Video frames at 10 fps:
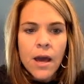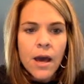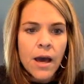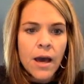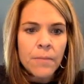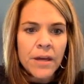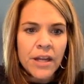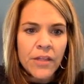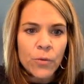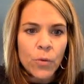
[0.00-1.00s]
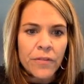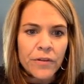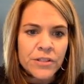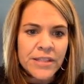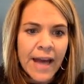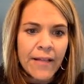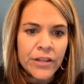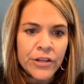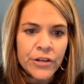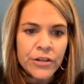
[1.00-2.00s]
Another one, there's
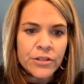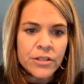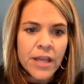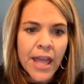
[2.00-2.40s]
calendars,